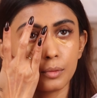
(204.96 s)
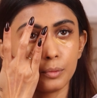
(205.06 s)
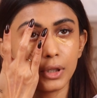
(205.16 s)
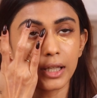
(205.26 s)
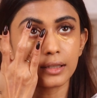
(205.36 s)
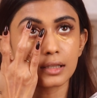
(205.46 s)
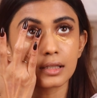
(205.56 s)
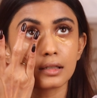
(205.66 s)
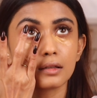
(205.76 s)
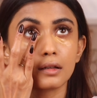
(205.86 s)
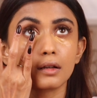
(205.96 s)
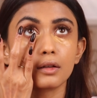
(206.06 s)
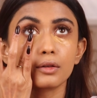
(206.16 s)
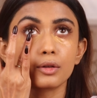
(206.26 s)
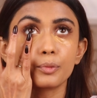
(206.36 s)
blends
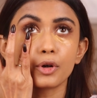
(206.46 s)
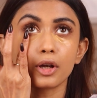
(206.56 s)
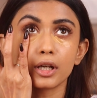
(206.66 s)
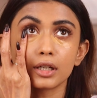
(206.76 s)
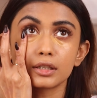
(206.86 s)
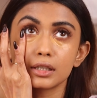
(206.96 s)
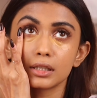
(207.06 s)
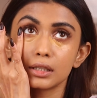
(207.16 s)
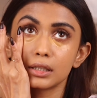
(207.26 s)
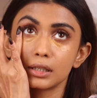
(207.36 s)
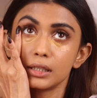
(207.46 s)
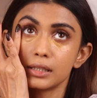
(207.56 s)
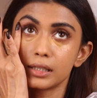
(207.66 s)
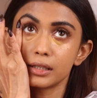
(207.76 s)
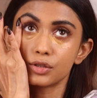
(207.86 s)
the product
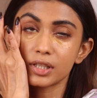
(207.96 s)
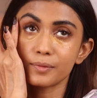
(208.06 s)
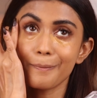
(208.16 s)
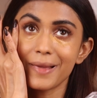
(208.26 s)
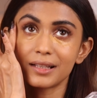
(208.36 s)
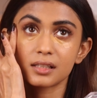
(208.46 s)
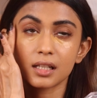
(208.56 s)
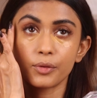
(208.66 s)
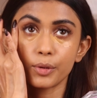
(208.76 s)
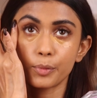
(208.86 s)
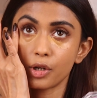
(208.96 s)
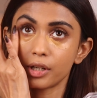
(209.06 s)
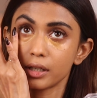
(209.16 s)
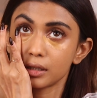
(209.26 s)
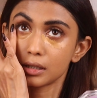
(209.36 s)
easily. It just melts down the
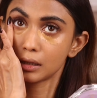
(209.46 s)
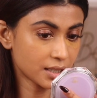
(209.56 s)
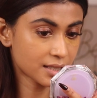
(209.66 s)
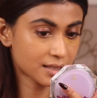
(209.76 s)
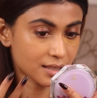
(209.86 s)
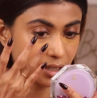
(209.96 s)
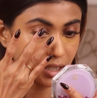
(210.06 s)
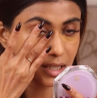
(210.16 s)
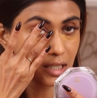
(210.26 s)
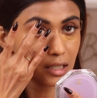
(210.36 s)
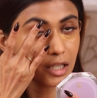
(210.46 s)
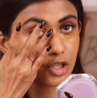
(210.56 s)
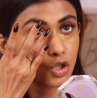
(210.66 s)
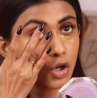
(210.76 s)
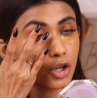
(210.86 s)
product. This concealer
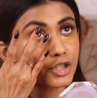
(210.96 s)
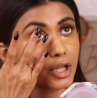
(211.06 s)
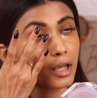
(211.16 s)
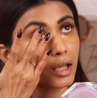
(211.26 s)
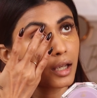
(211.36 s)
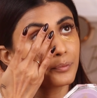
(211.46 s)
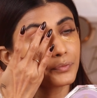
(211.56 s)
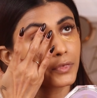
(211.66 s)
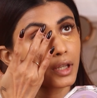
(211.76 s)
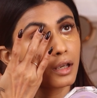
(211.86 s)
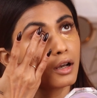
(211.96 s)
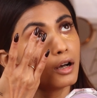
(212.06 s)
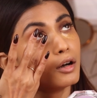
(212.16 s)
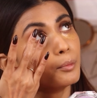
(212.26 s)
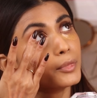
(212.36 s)
has got a
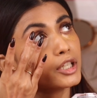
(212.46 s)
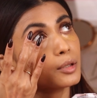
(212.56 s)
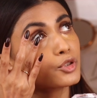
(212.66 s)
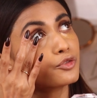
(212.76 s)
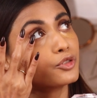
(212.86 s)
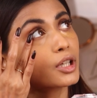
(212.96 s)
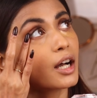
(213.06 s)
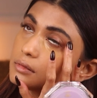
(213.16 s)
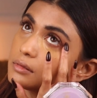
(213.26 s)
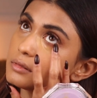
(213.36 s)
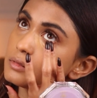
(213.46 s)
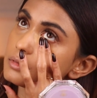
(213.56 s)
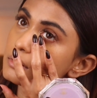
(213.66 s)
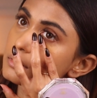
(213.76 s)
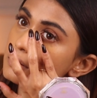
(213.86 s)
medium to full coverage,
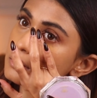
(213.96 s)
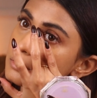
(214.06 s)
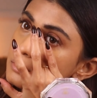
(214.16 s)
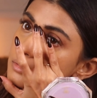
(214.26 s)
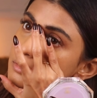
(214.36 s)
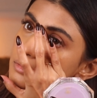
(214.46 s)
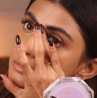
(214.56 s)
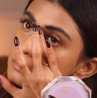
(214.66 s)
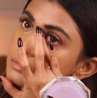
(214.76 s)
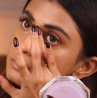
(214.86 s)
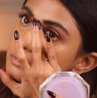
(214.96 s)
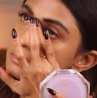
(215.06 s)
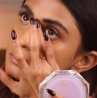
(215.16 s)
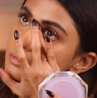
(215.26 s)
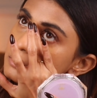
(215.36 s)
and I just love
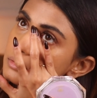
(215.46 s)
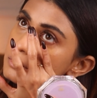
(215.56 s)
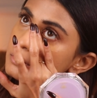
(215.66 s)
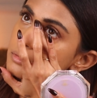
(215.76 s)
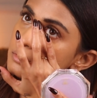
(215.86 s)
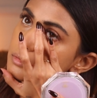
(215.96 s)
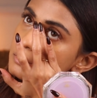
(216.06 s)
the coverage